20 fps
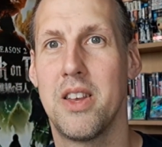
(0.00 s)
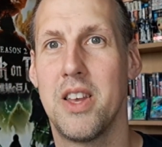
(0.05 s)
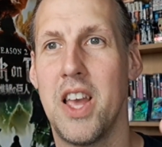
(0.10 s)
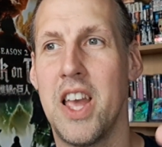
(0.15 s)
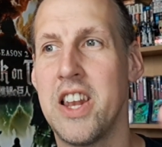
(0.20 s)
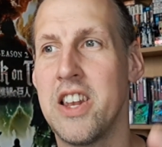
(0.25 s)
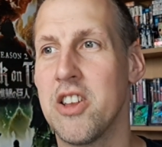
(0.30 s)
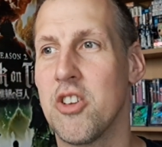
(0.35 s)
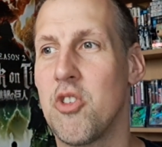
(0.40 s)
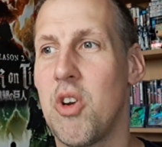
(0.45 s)

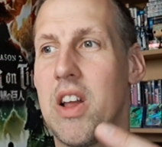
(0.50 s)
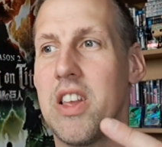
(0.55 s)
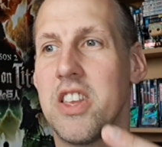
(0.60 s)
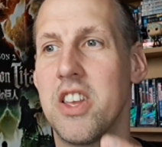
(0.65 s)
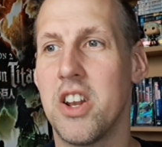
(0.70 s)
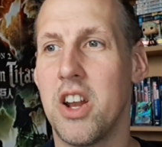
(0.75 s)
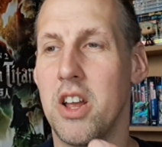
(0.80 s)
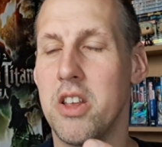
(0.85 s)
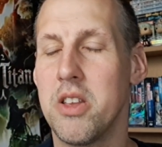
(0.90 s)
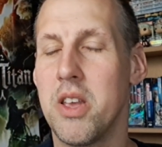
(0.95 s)
in the
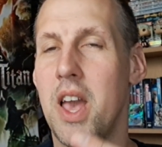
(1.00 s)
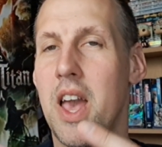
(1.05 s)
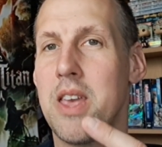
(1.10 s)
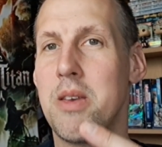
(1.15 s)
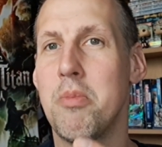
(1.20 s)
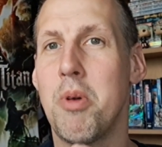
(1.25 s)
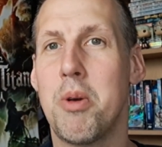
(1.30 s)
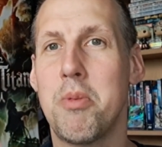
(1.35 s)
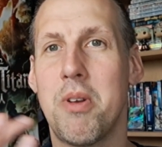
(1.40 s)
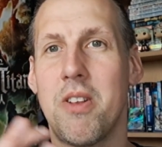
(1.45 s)
you know, yeah,
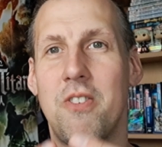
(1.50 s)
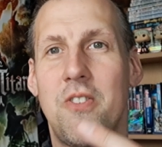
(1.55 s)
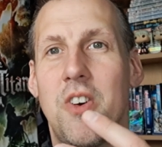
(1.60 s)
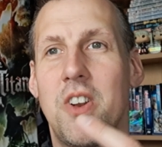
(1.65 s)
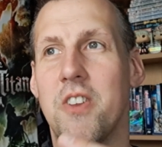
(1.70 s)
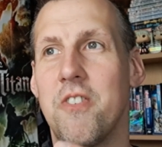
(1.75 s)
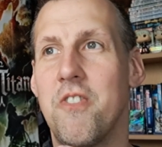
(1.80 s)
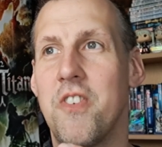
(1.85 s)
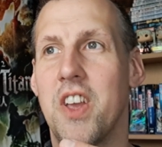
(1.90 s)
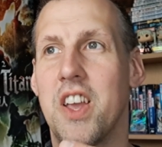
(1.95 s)
you might be able to
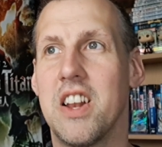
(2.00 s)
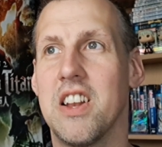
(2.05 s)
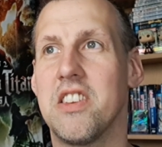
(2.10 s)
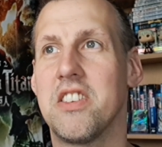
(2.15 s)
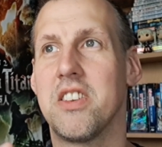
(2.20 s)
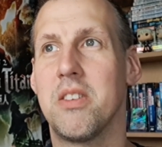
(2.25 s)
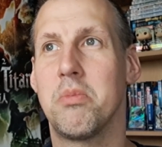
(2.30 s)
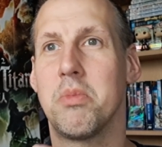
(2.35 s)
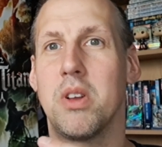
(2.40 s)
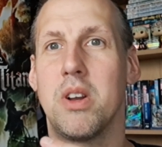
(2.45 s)
find a figure that's
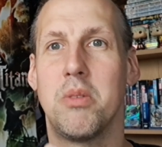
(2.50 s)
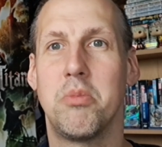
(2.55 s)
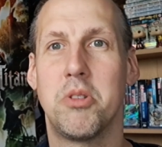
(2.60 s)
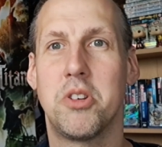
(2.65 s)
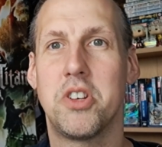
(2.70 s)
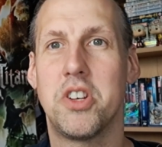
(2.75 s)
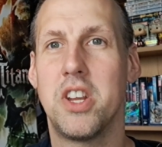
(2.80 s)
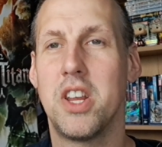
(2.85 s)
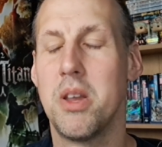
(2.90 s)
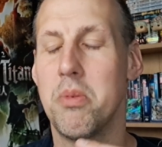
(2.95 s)
sometimes
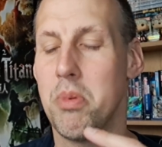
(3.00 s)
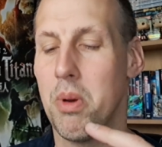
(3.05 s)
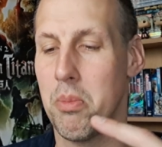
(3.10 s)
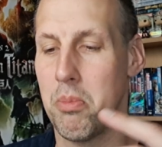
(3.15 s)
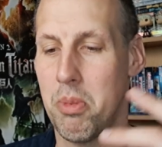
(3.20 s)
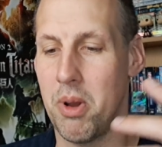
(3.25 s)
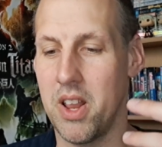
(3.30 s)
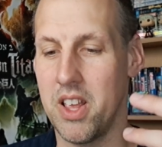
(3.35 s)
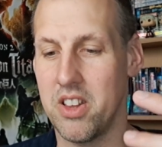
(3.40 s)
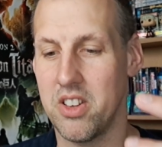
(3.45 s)
cheaper,
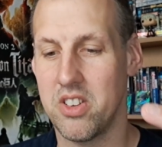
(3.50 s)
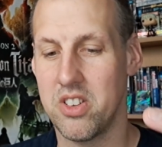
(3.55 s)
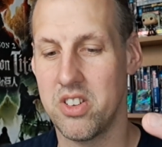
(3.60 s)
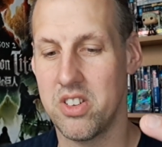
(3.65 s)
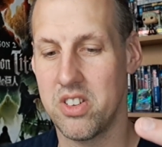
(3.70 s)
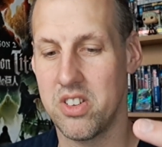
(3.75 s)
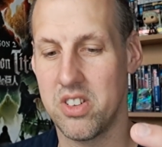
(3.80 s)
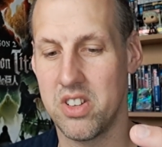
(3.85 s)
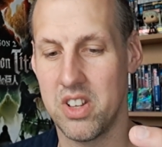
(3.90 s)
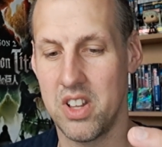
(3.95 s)
but
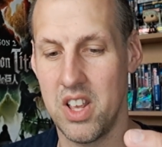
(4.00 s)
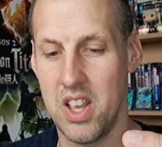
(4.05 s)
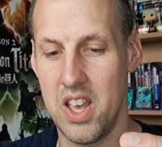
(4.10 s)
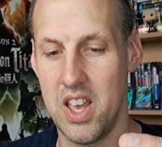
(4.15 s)
it's